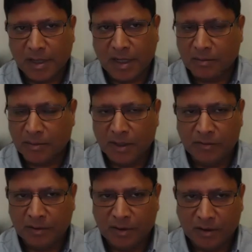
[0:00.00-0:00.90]
back, but
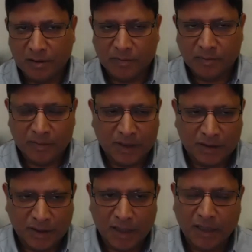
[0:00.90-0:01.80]
even,
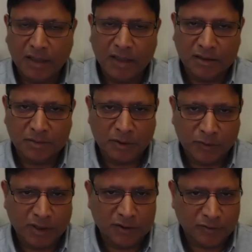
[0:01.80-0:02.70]
the idea has been
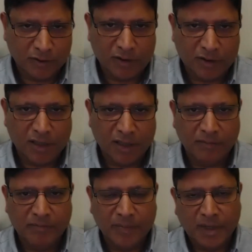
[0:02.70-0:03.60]
with us for a long
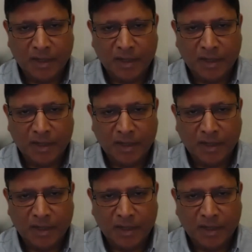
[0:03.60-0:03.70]
time.